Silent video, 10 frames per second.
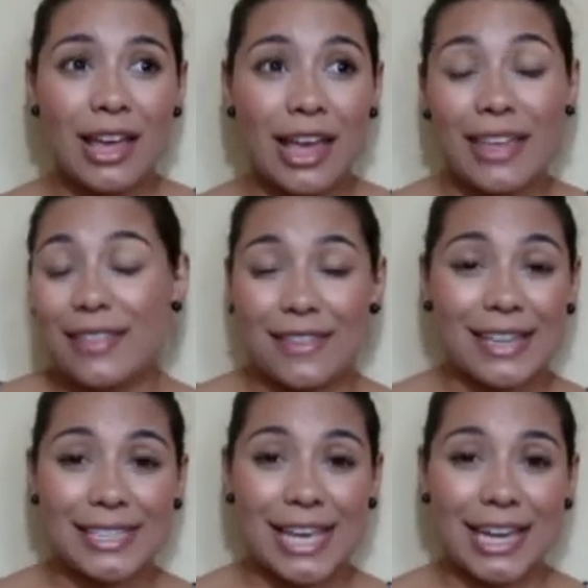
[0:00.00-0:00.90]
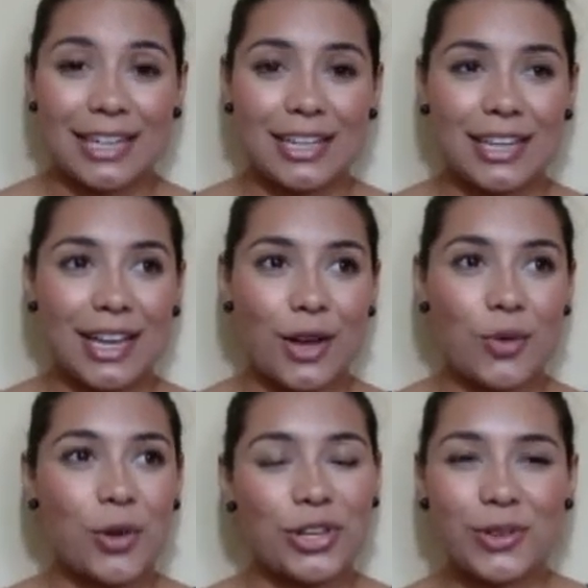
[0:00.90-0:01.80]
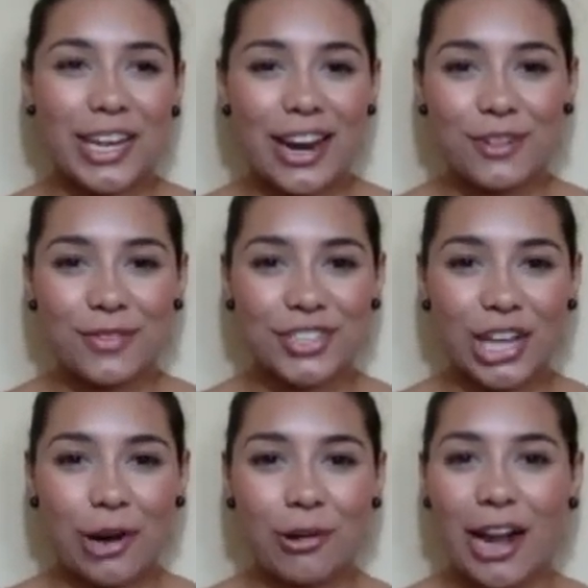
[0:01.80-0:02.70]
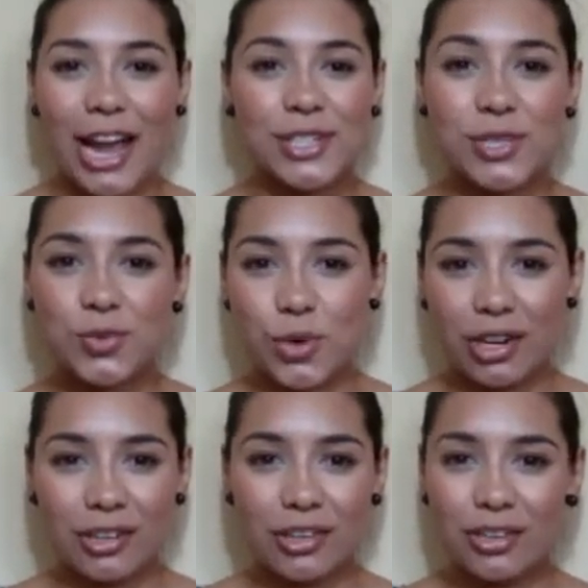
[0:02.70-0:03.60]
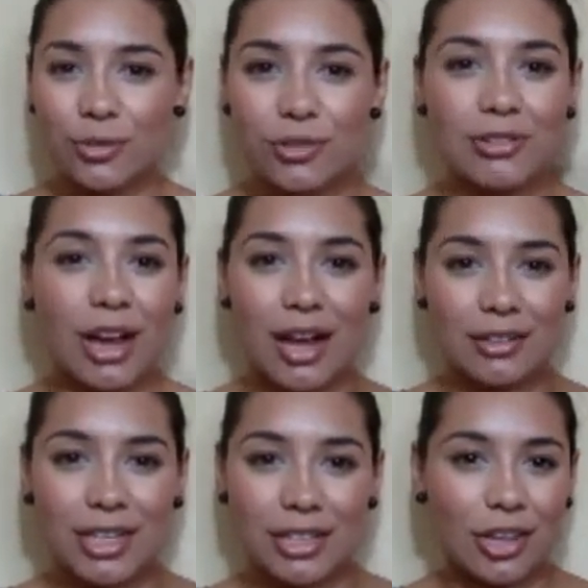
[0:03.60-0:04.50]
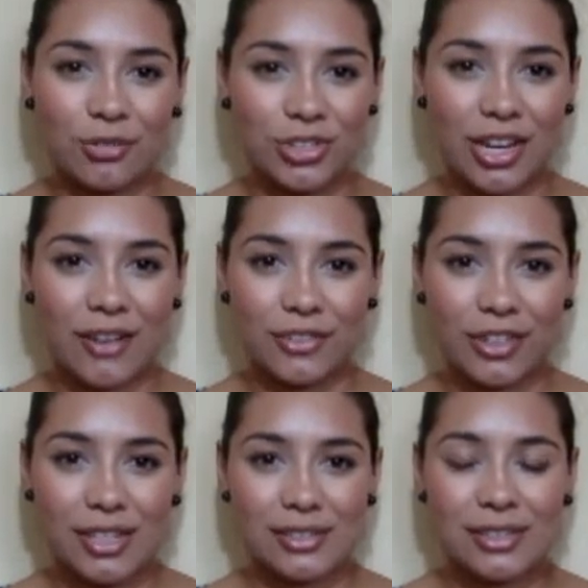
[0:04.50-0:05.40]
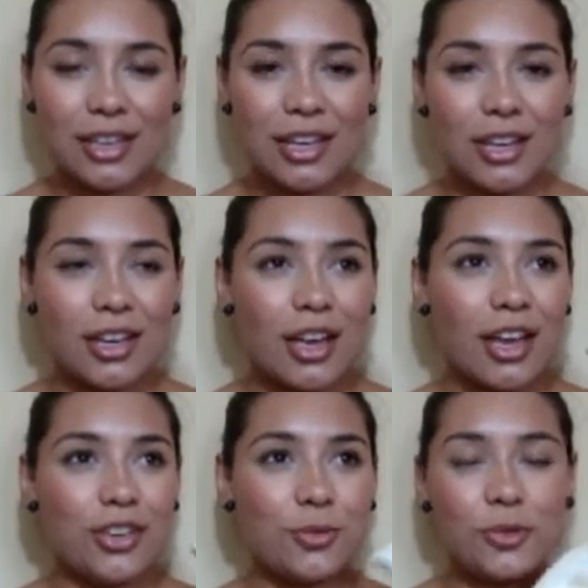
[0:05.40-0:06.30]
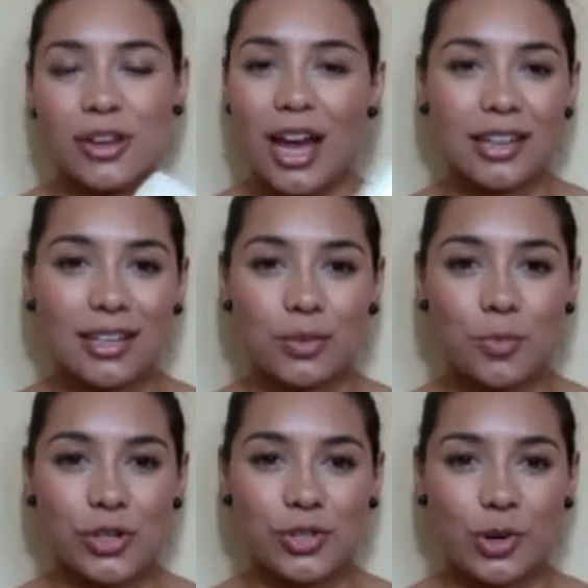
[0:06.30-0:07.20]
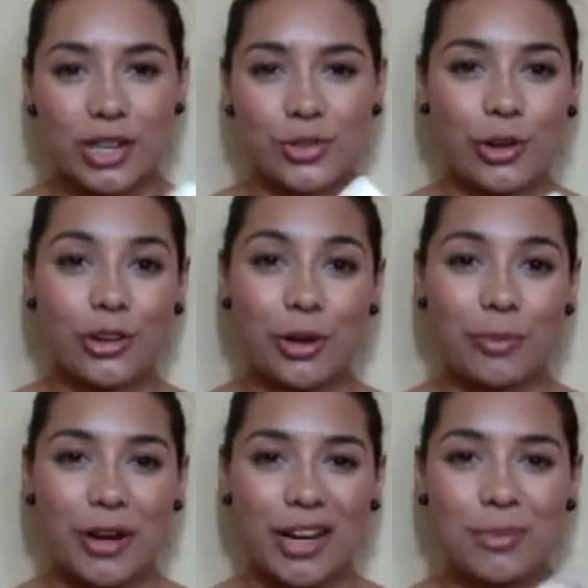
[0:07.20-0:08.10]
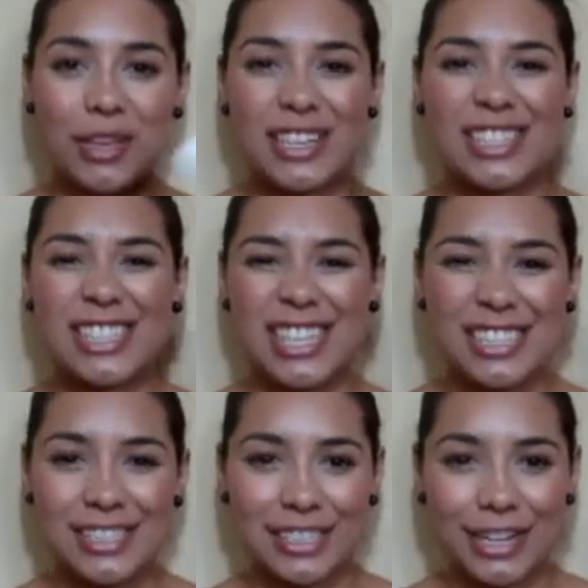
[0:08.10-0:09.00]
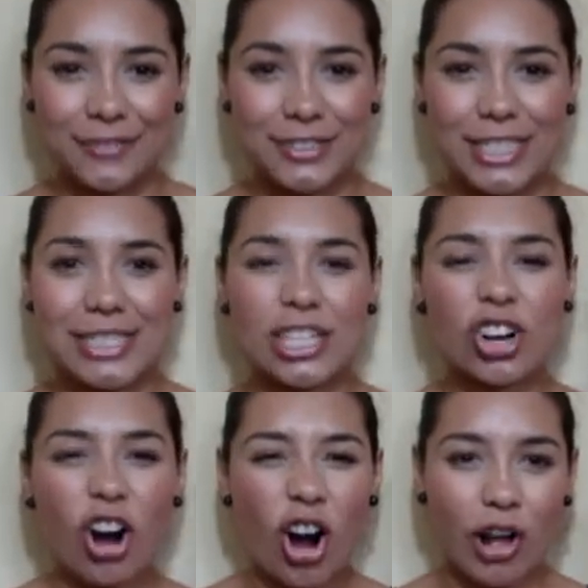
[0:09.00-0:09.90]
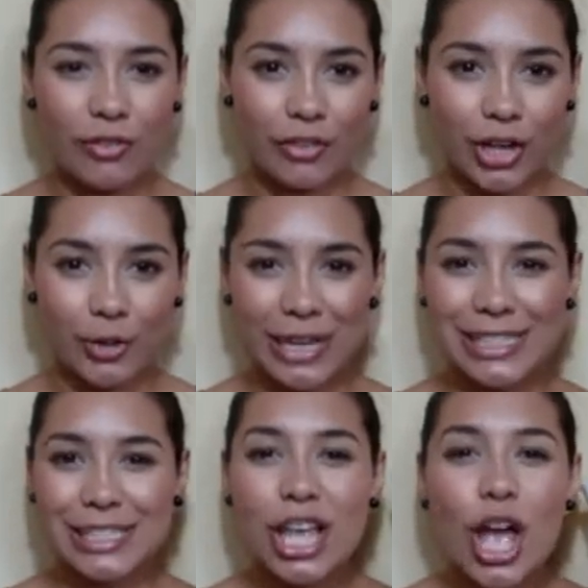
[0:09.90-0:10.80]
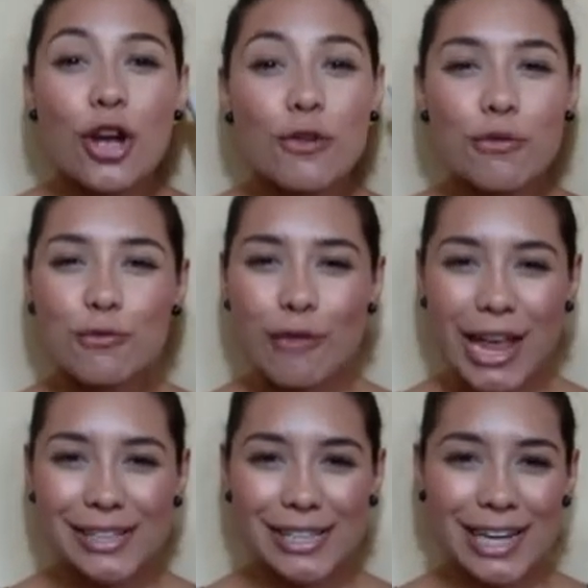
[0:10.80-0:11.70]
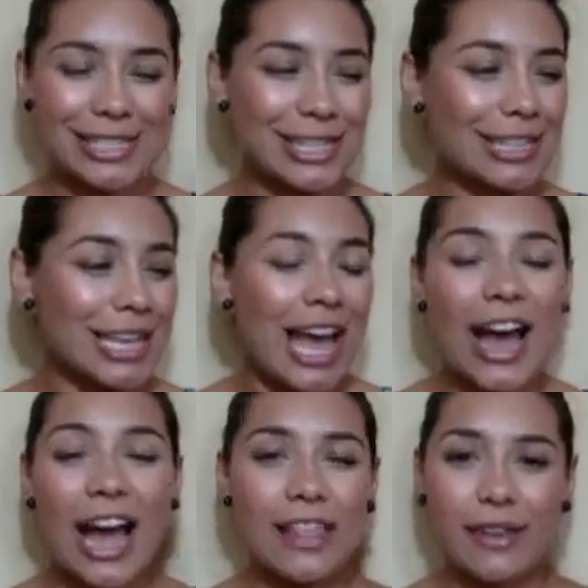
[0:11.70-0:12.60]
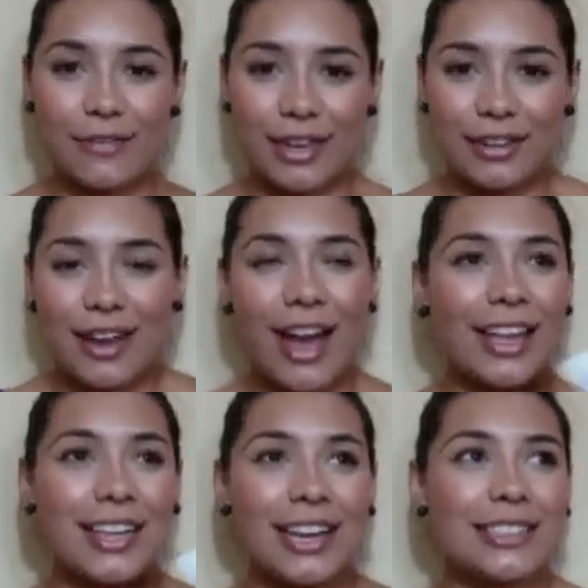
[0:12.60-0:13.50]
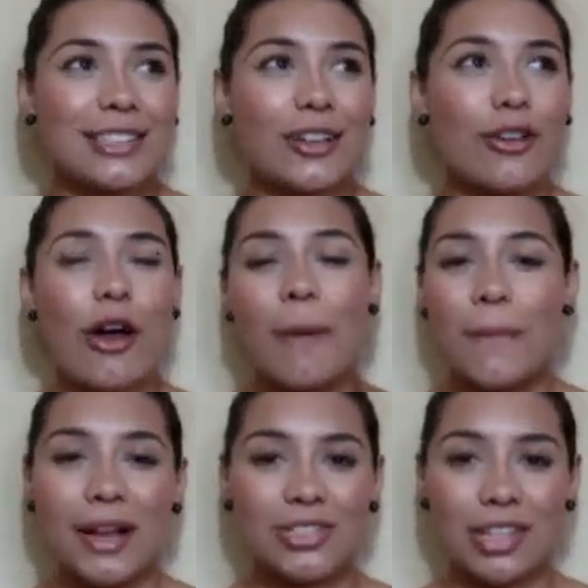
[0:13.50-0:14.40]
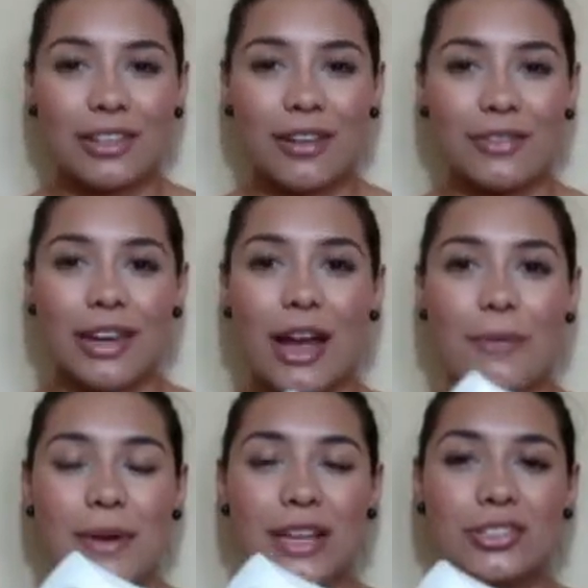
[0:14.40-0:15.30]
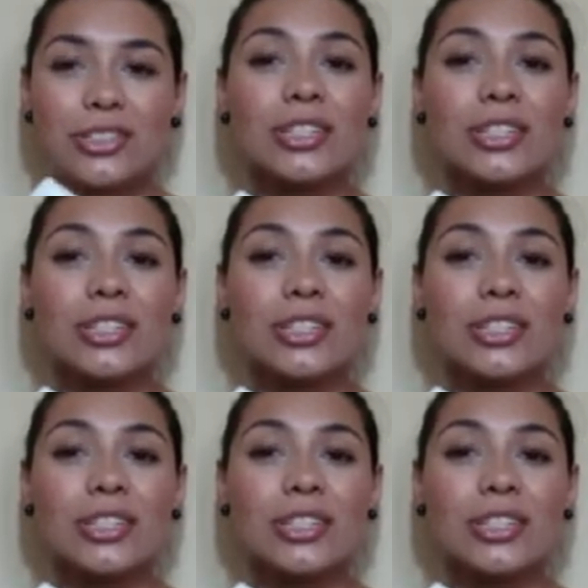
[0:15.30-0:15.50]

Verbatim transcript: and then that's it when you get out of the shower I swear to you you will not need lotion after this you would not need a moisturizer on your body because this stuff does it all for you. It's craziness. It, I love it. I cannot tell you how much I love it, how much